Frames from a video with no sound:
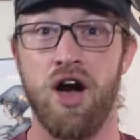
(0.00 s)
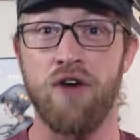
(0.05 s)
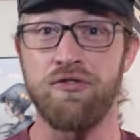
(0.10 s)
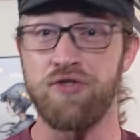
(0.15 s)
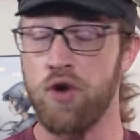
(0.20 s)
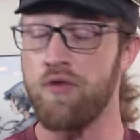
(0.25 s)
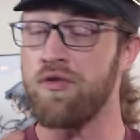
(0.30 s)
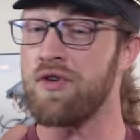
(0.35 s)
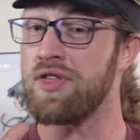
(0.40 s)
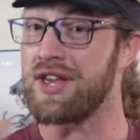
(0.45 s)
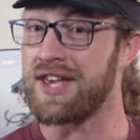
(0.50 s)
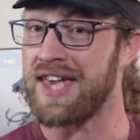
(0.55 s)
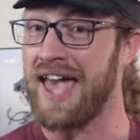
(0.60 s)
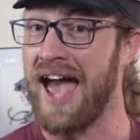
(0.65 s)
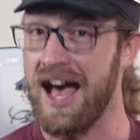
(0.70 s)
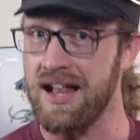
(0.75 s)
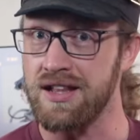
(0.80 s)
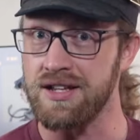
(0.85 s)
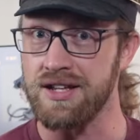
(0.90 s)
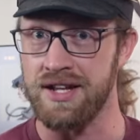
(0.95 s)
A few for the
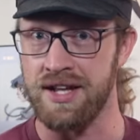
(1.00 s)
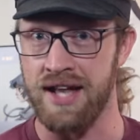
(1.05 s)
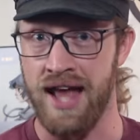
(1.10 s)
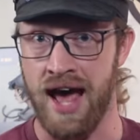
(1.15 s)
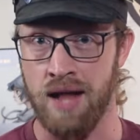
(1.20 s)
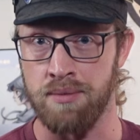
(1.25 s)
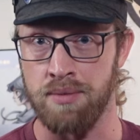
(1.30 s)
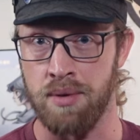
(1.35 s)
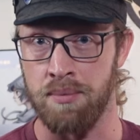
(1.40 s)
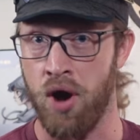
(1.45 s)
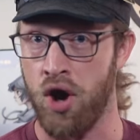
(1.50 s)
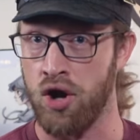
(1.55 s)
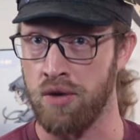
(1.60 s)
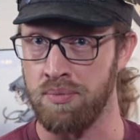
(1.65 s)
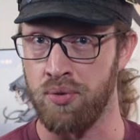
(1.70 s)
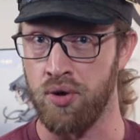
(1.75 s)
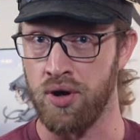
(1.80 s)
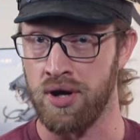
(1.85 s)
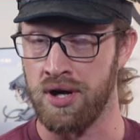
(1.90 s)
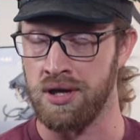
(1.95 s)
Kaladin album art
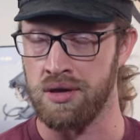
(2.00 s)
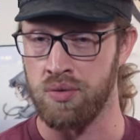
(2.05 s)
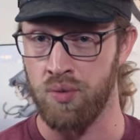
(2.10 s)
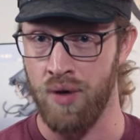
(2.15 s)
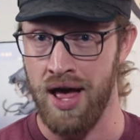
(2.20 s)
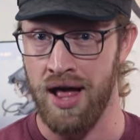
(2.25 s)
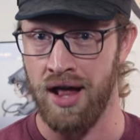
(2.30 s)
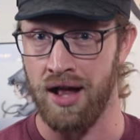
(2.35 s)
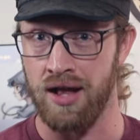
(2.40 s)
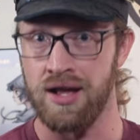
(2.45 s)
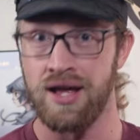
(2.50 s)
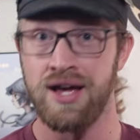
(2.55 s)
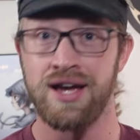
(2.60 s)
book as well.